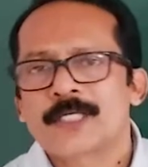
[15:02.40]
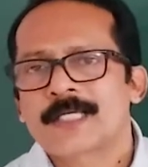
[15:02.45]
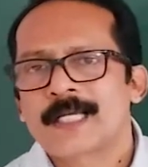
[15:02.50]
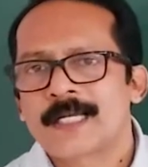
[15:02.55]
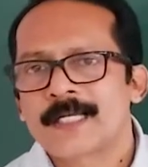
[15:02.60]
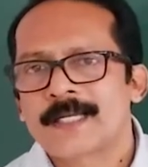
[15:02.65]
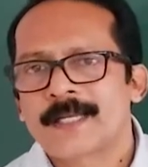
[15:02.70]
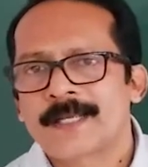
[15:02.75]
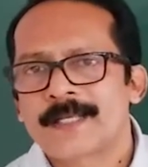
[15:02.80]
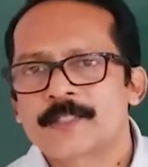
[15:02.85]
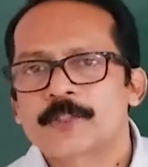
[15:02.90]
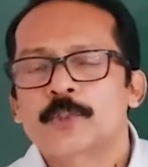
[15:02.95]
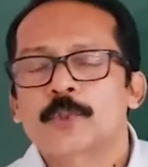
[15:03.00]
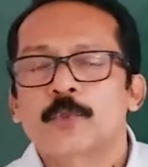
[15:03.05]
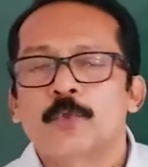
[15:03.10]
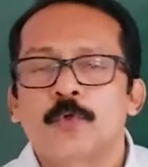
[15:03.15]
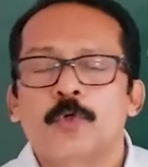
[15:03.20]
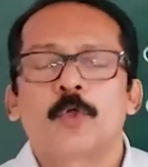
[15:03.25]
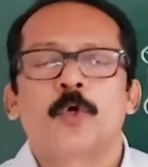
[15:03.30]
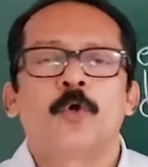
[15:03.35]
contains
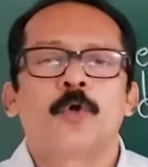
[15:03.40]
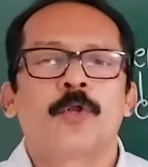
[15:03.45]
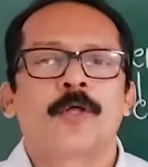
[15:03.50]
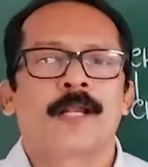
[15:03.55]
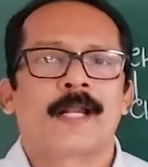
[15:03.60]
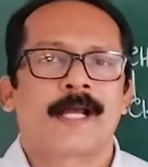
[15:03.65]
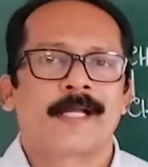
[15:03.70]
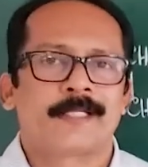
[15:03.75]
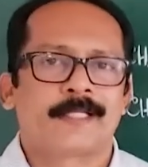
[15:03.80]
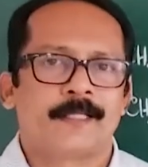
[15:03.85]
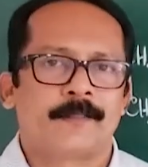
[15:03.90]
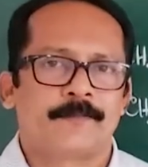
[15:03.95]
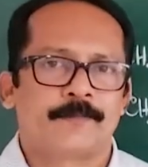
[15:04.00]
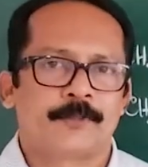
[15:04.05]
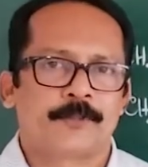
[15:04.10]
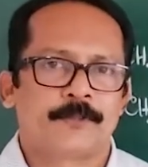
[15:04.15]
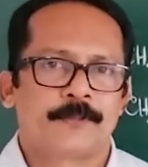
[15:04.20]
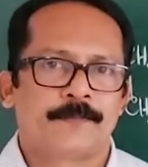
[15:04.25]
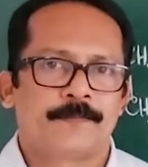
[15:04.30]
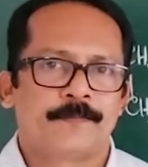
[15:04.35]
two donor
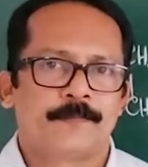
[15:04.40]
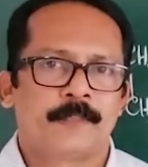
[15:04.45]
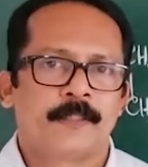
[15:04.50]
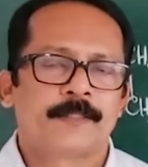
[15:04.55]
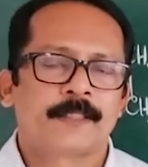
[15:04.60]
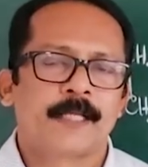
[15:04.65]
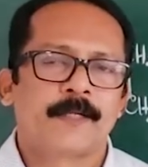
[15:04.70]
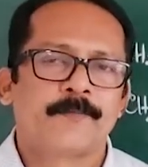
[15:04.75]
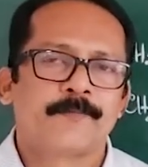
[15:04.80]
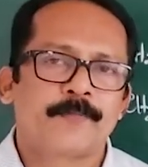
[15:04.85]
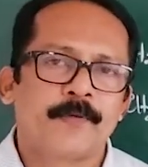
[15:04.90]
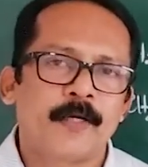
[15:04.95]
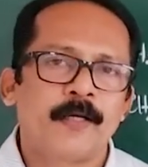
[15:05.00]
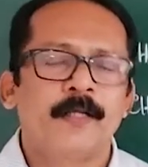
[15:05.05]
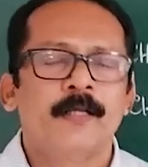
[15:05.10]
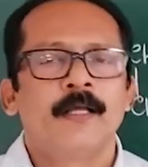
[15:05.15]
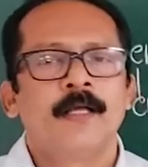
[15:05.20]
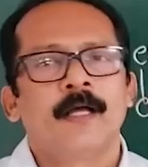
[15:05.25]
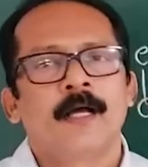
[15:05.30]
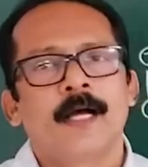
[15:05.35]
atoms, sulfur
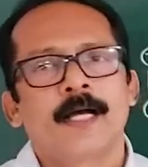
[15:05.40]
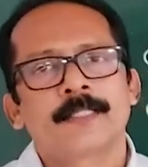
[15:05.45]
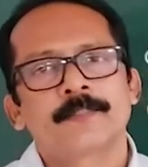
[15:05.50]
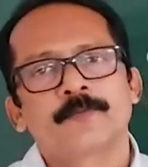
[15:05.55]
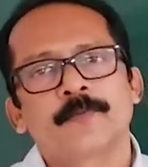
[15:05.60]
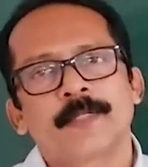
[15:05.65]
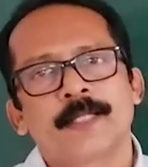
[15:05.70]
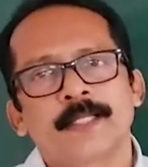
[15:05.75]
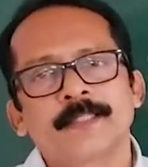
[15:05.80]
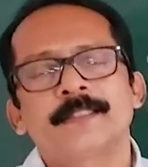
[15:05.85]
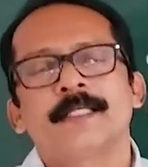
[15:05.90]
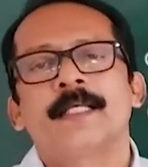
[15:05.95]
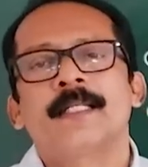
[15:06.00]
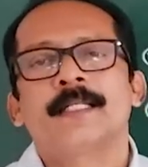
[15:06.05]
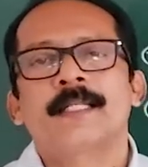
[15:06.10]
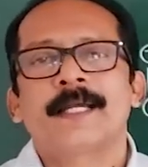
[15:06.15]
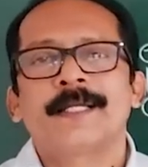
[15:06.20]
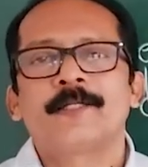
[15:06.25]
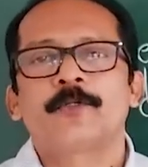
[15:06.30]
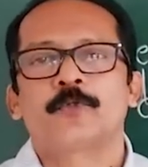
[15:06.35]
as well as
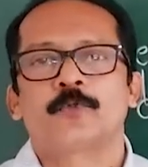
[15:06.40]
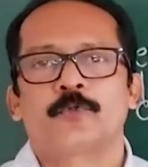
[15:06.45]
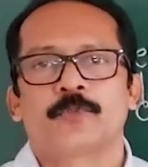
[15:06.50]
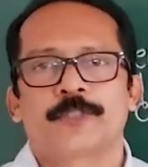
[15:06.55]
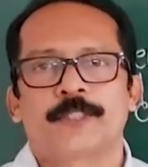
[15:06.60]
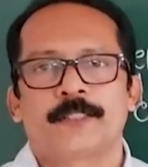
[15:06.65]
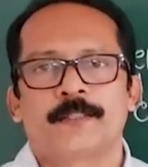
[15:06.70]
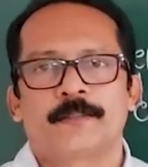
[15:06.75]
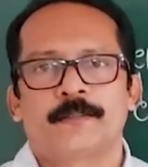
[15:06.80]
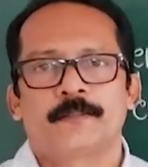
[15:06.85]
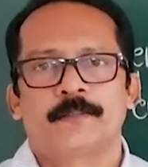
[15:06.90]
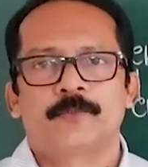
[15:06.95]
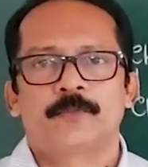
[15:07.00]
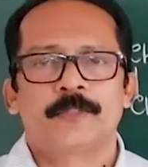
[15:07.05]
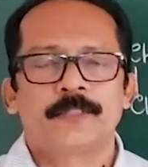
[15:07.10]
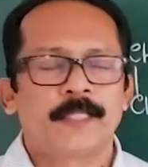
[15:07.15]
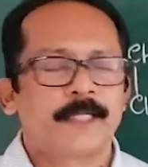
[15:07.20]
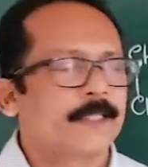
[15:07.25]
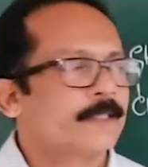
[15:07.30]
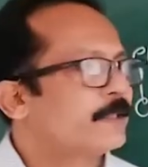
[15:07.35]
nitrogen. So, it
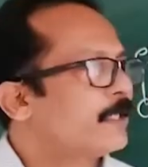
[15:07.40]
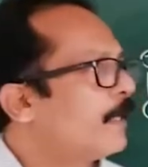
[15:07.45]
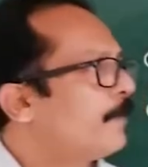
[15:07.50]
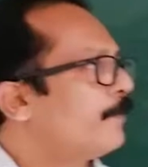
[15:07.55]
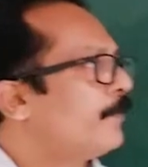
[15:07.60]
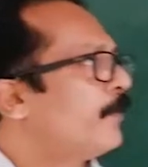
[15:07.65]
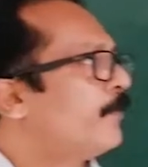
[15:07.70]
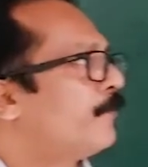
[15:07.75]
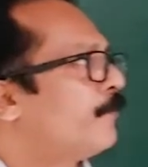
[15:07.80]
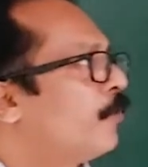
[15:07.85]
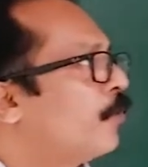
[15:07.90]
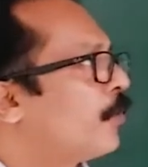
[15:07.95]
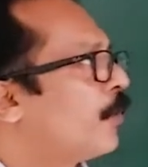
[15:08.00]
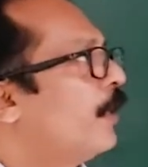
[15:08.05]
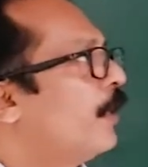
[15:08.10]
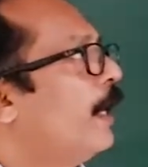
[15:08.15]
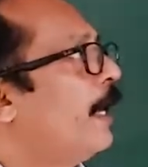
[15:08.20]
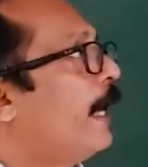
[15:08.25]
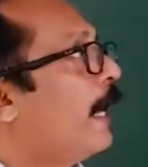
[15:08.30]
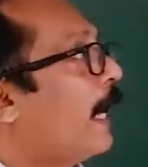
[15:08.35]
is an example for
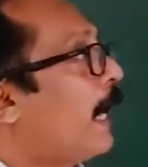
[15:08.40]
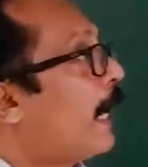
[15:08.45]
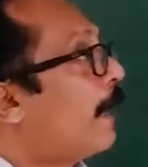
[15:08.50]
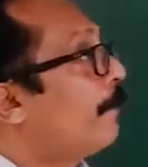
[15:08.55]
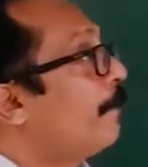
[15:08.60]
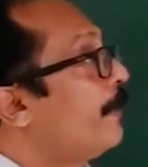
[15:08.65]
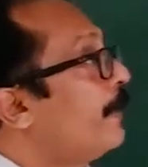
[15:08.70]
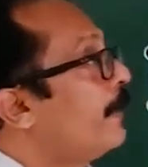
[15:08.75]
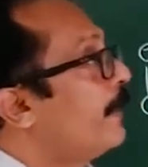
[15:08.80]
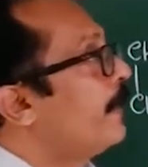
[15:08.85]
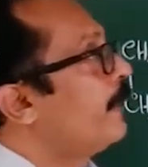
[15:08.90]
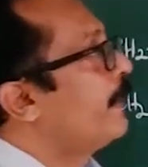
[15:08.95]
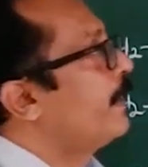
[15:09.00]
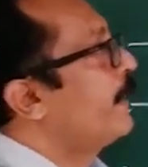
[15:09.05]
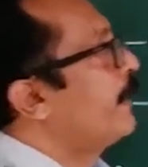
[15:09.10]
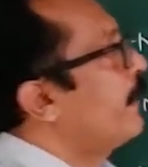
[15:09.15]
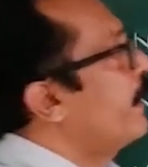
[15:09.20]
ambidentate